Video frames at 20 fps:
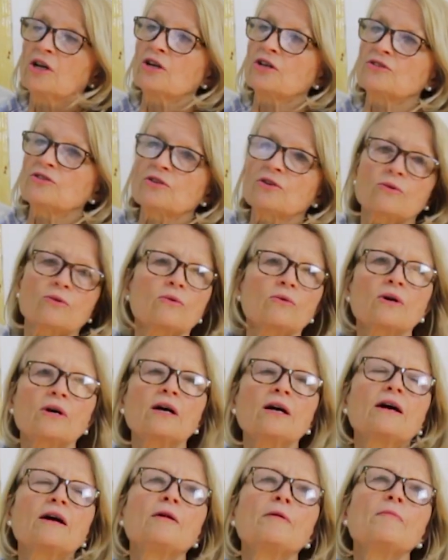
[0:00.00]
So
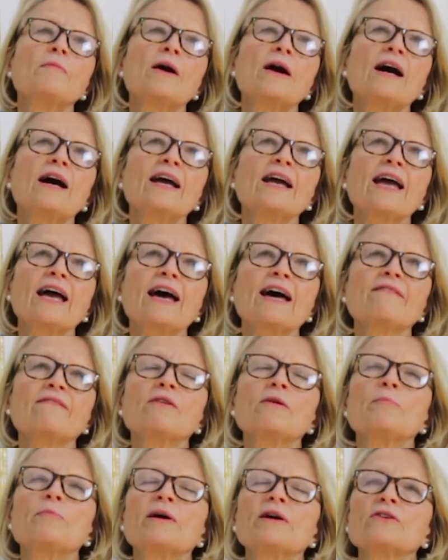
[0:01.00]
I have
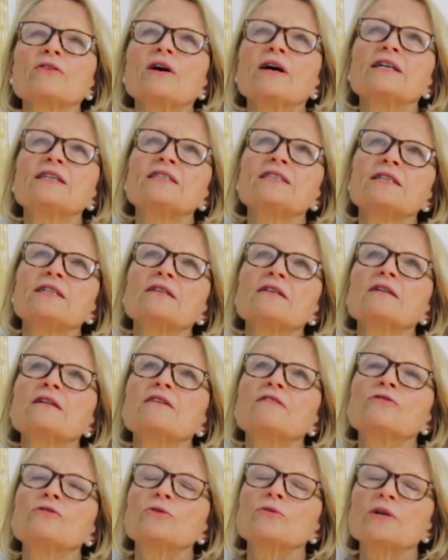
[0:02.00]
a better idea
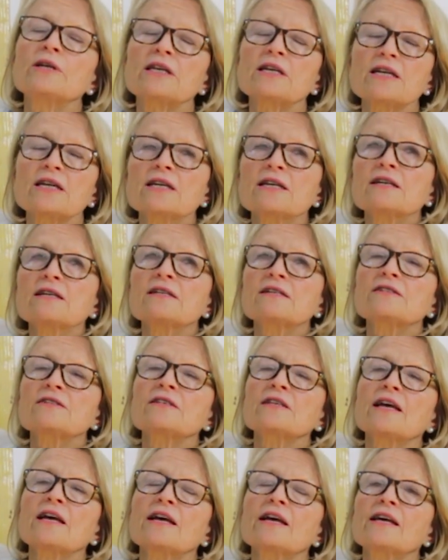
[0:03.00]
of who he
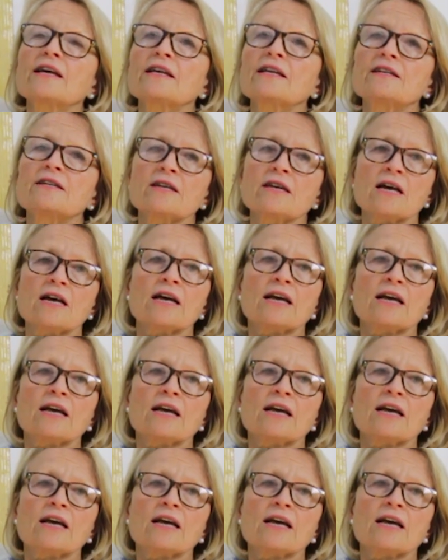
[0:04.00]
is and